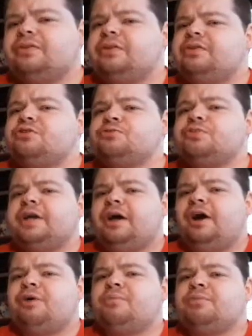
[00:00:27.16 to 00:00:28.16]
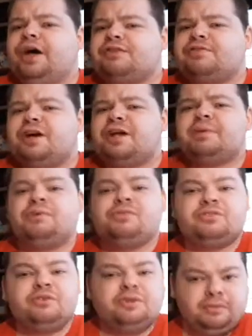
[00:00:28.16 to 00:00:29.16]
this one I got on Black Friday. It
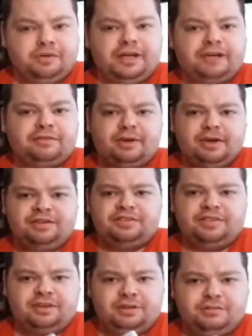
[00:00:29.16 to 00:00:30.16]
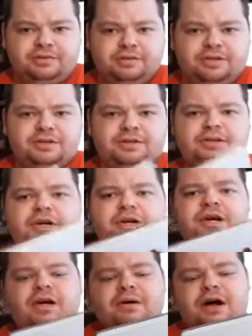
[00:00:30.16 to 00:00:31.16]
wasn't on the Black Friday sale.
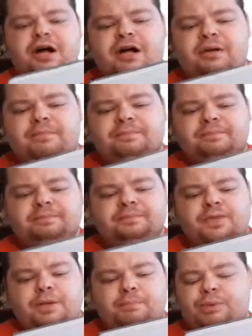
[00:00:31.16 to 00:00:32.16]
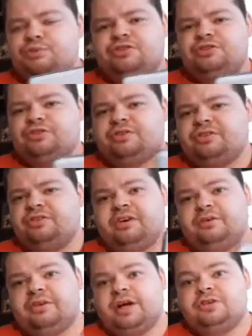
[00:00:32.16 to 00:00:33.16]
But it was just on
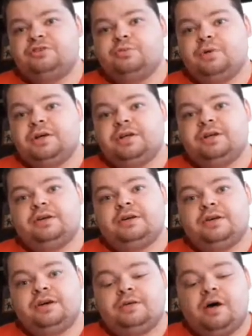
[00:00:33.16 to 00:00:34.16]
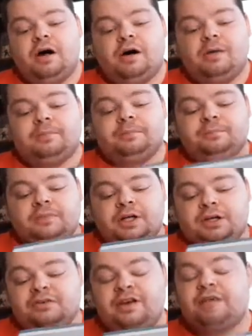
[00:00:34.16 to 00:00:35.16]
sale that I just wanted to,
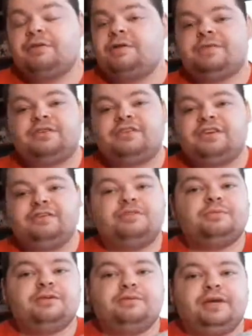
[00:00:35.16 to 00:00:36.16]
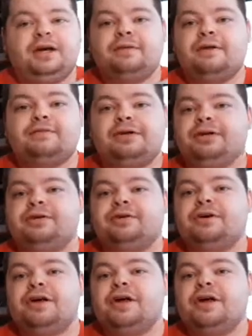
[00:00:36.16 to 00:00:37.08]
because I've never seen this movie. I never hear